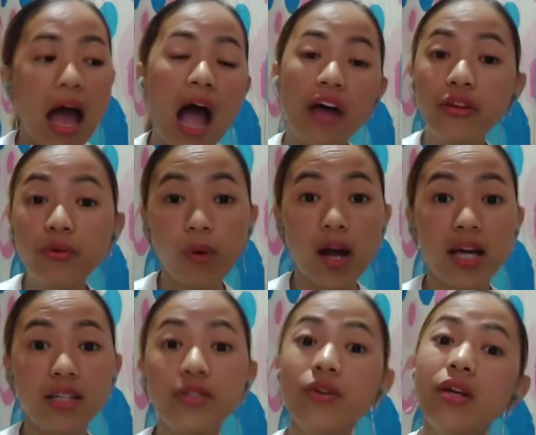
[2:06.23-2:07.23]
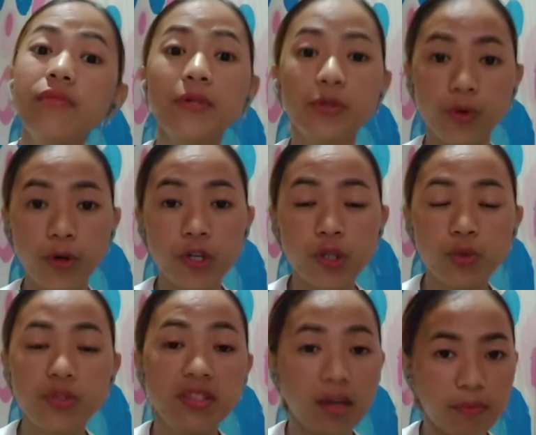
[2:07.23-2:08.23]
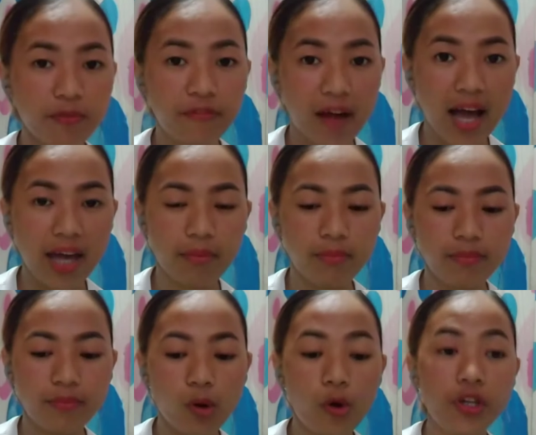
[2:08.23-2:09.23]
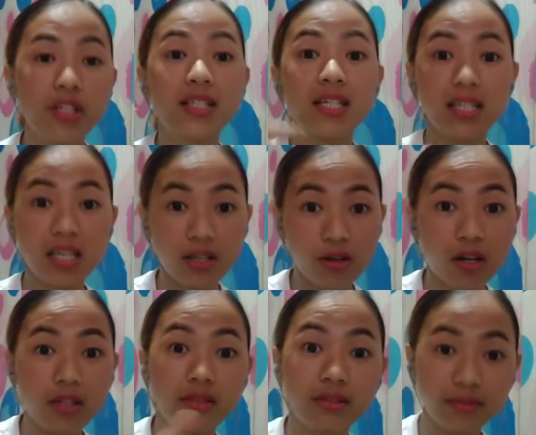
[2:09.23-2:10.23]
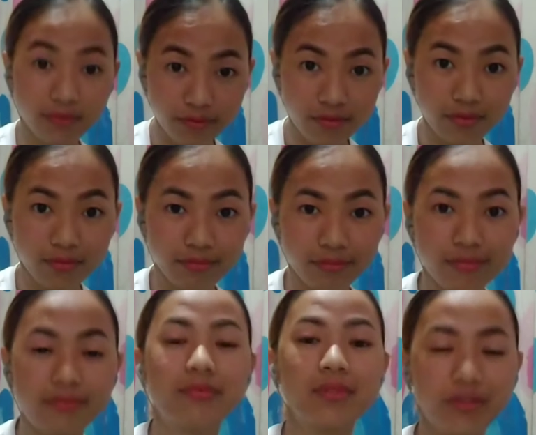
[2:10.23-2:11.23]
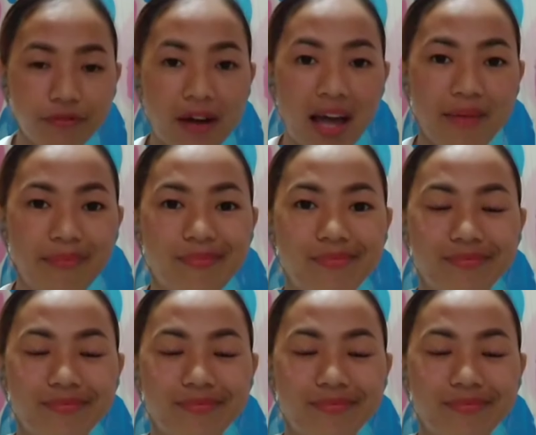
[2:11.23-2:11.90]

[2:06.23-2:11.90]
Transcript: Otherwise, you can return to step 5 or the technique on 5.